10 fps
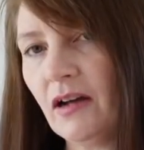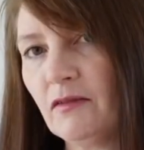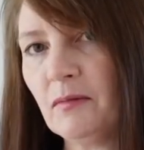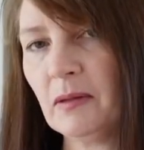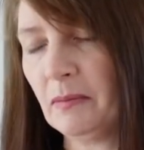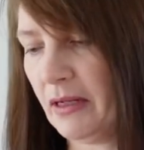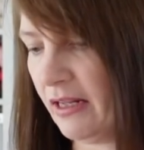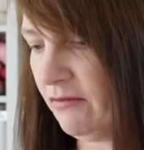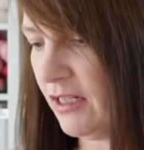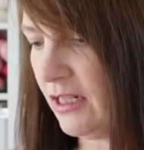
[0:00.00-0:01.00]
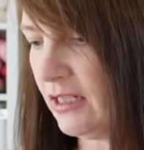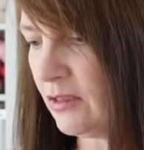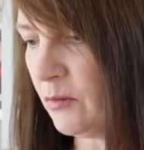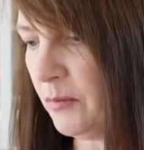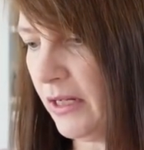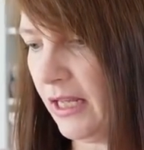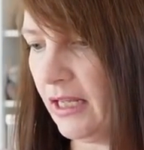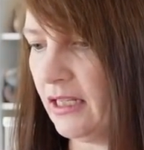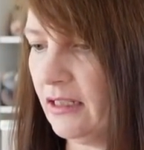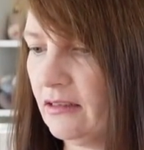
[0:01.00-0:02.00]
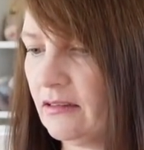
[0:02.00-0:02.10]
I've been having a little play.